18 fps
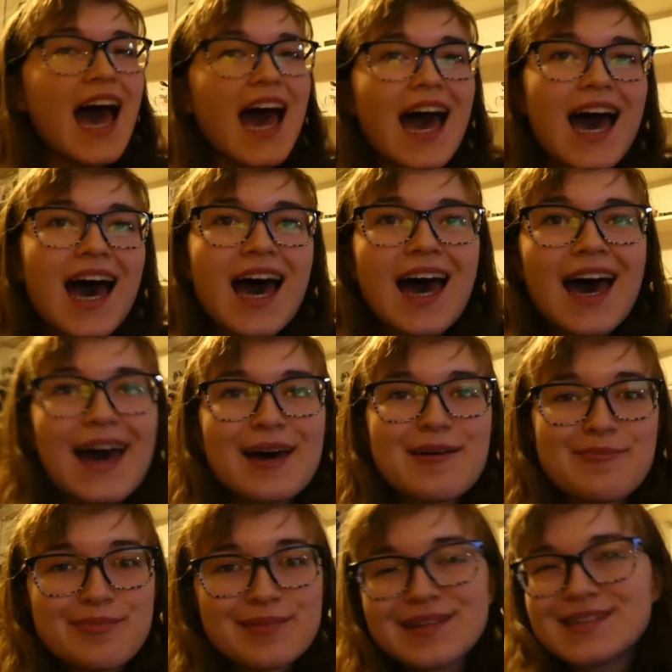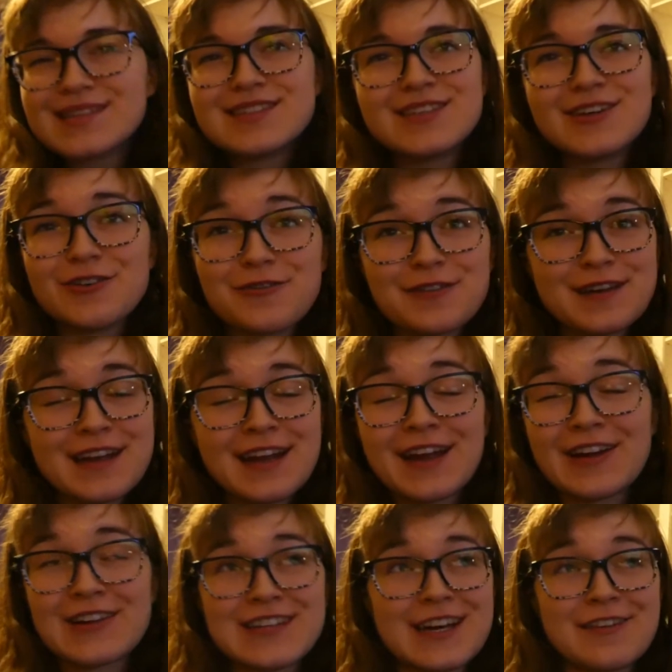But Sophie and
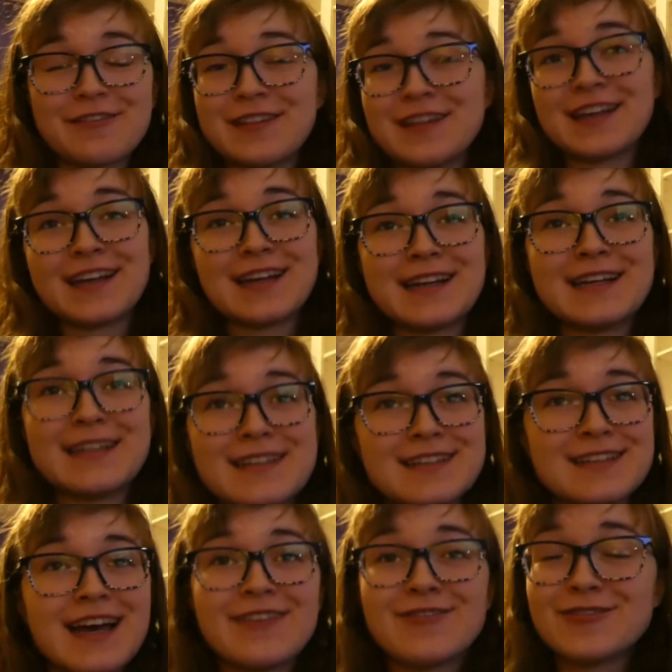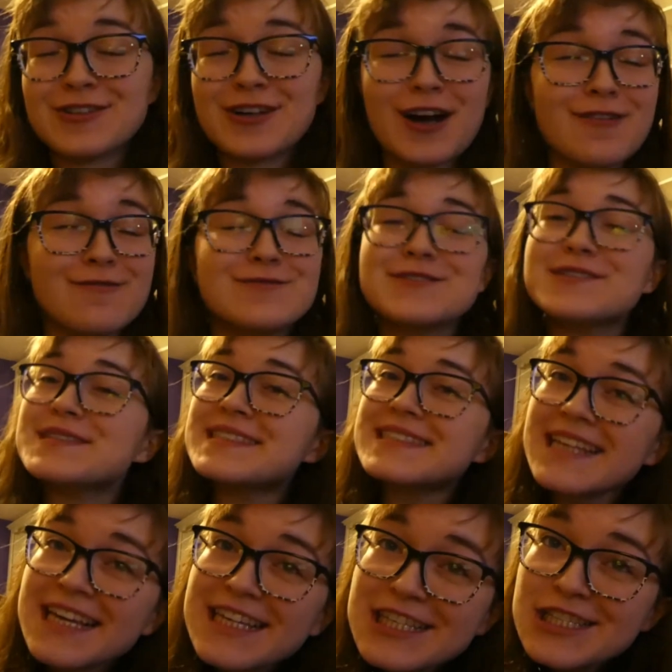I are definitely going to need to have a
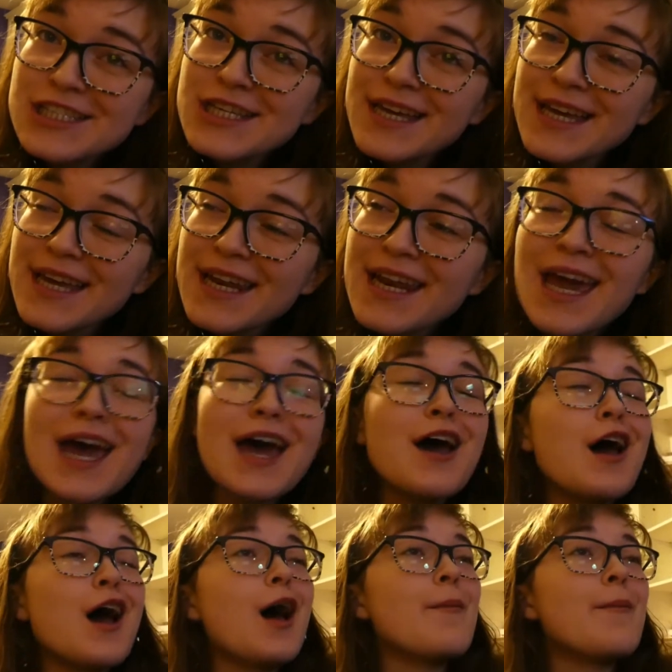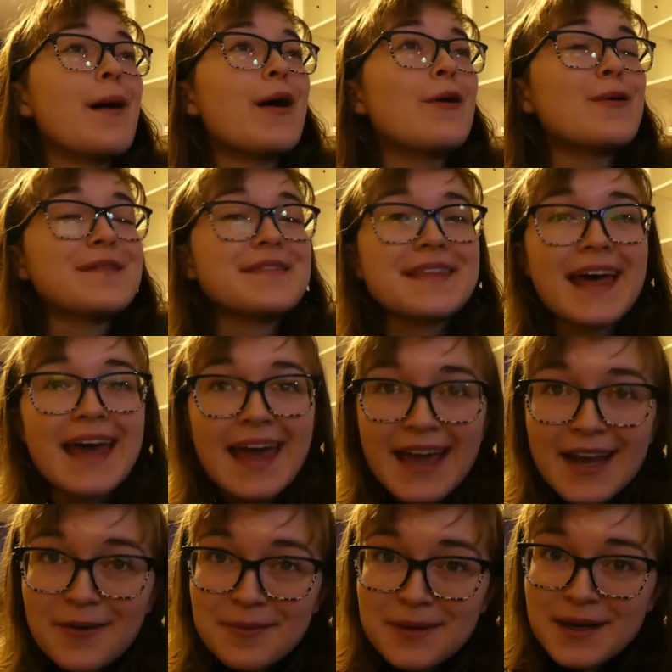conversation about what the
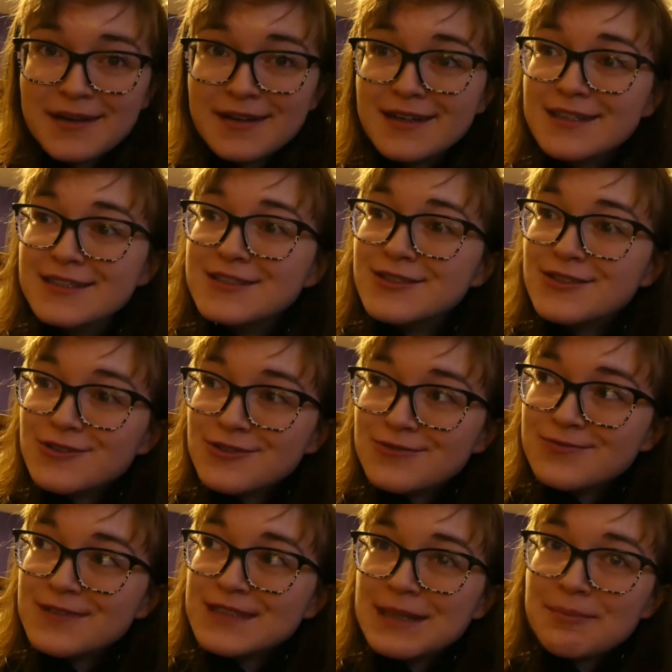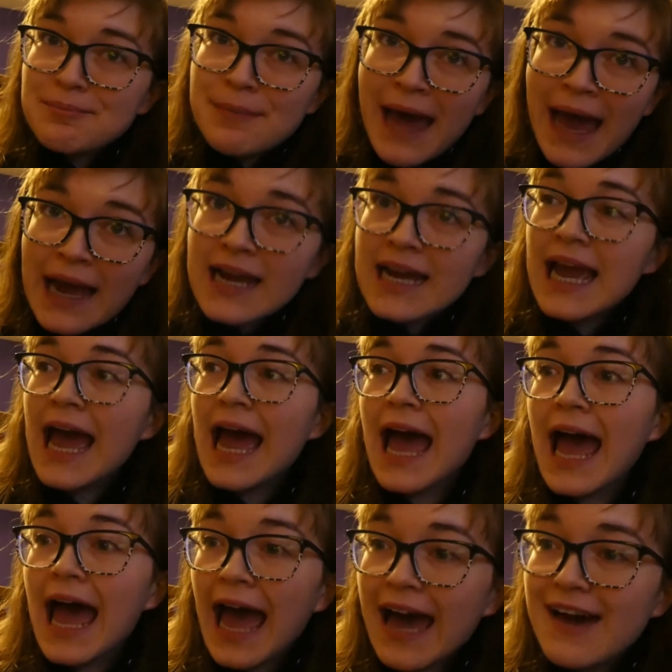heck we're going to do for the back
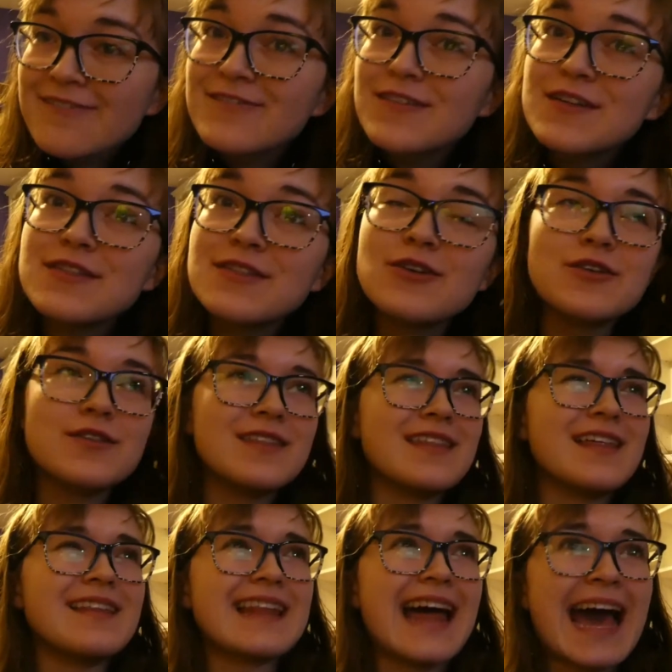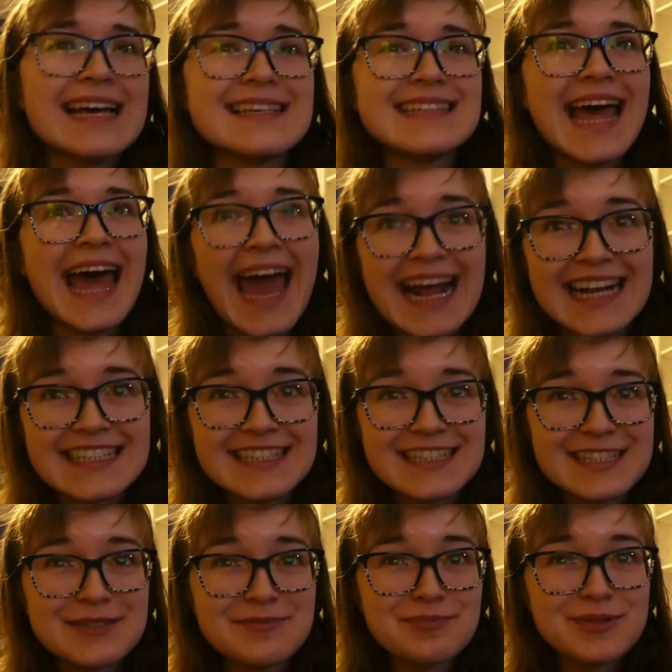half of, or the last act of
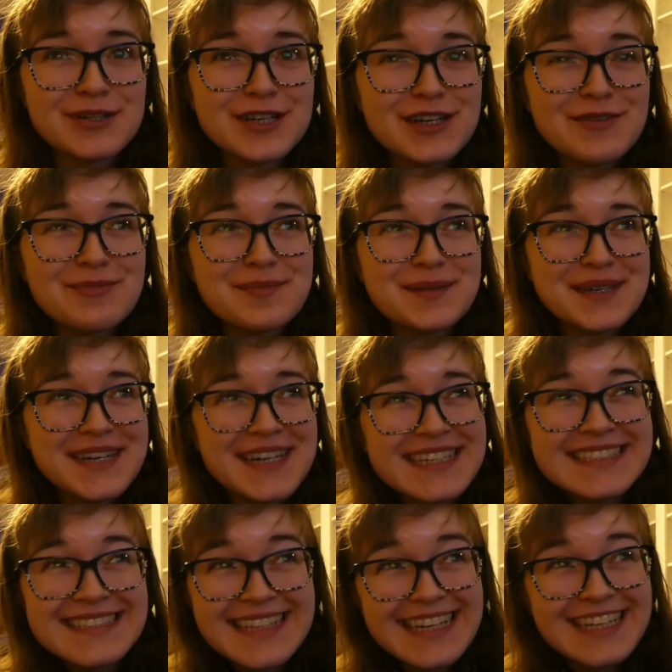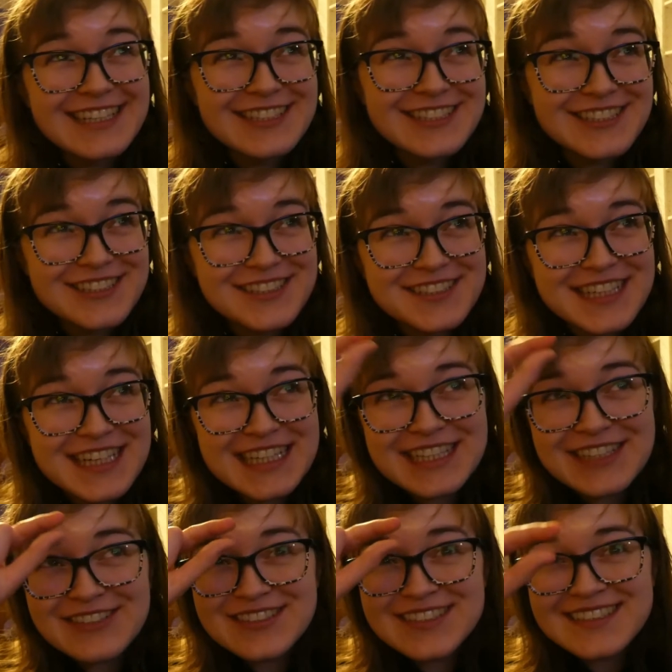this book, because I just took a
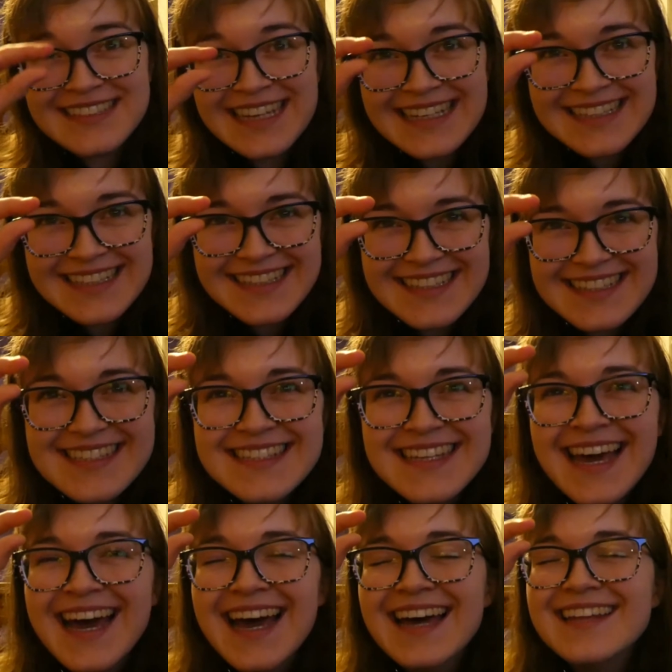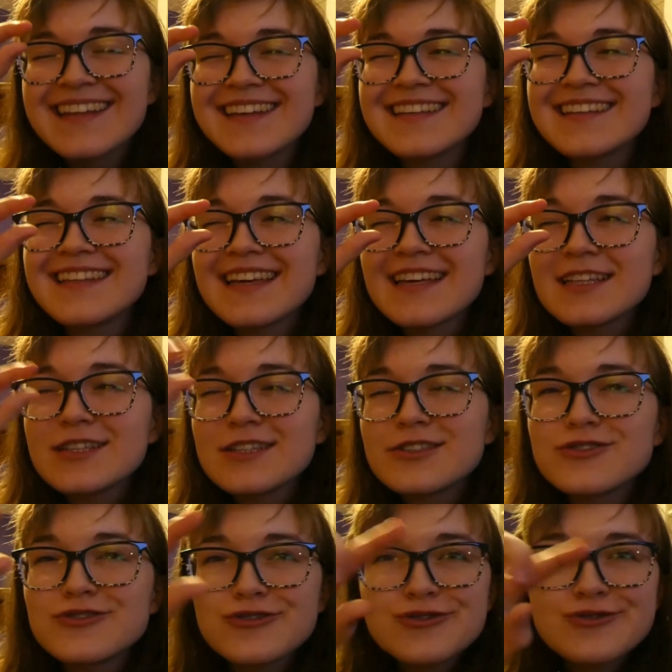little sentence, took like a
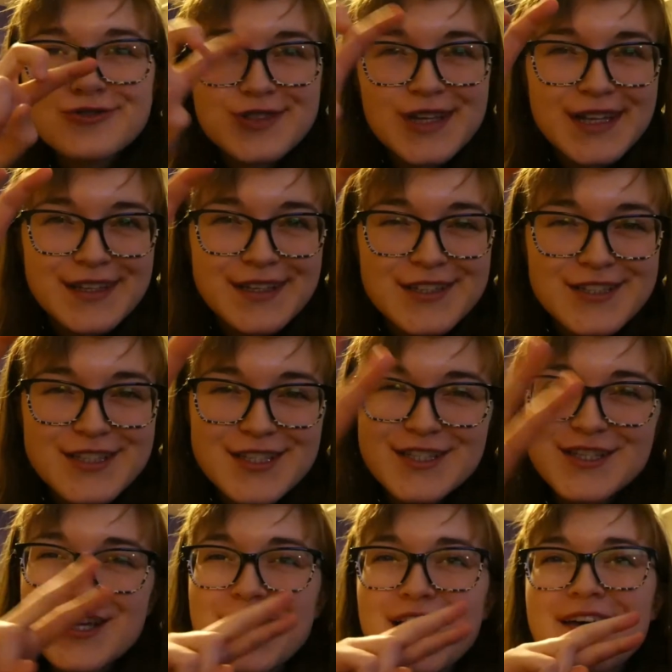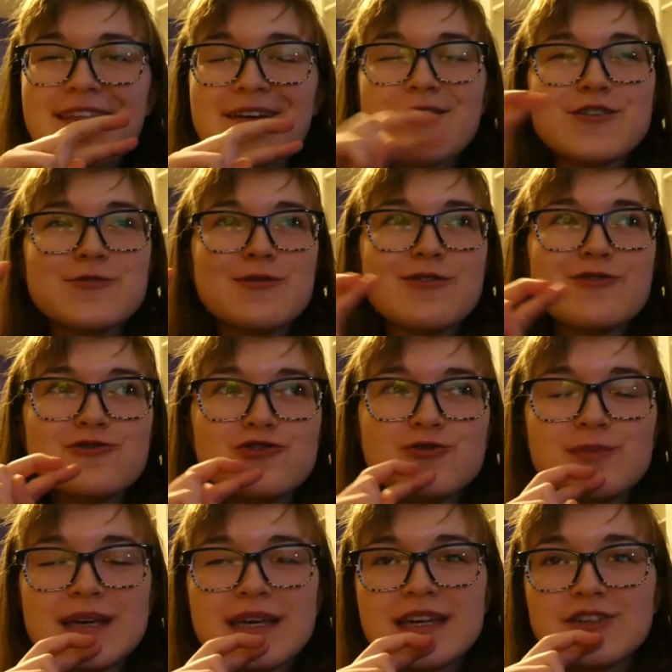little two sentences that were supposed
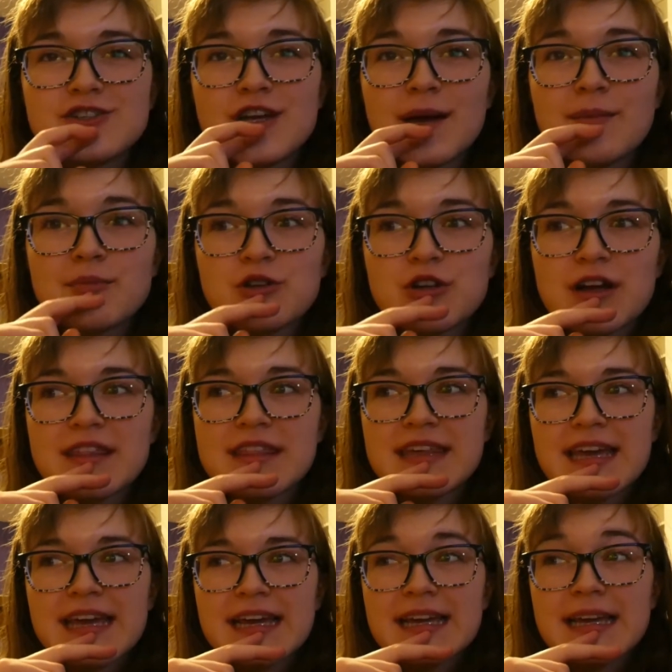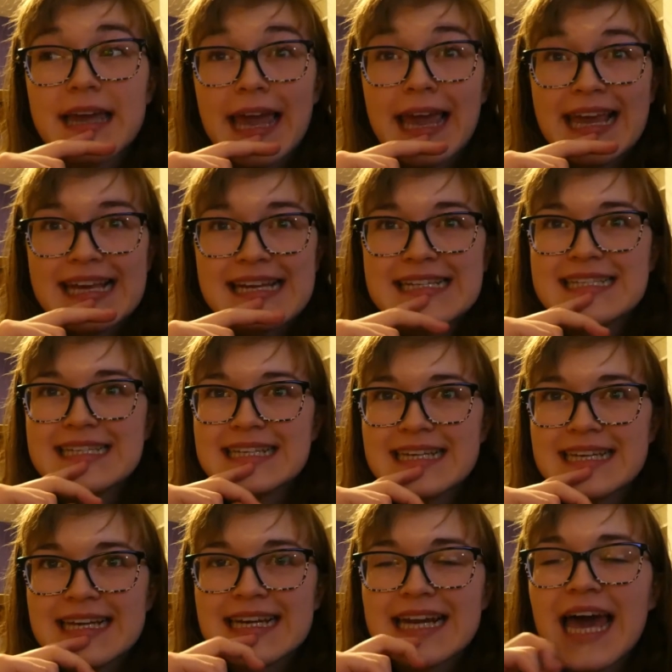to be in chapter, I think,
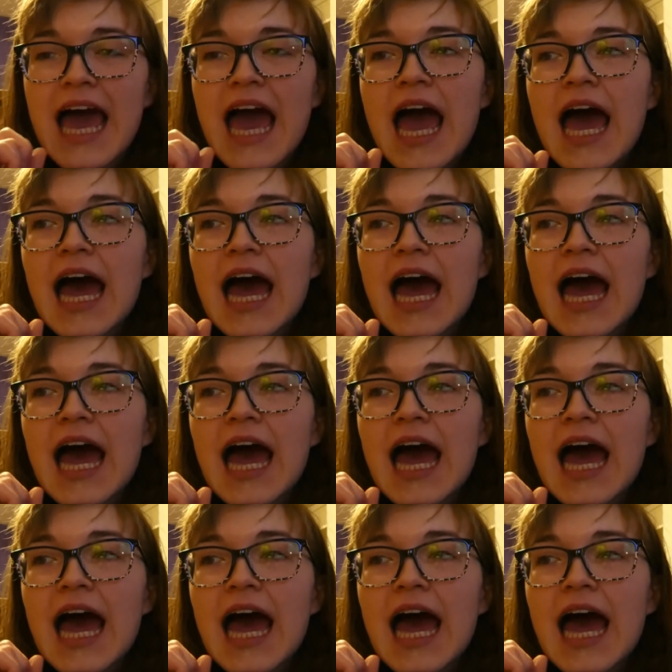18.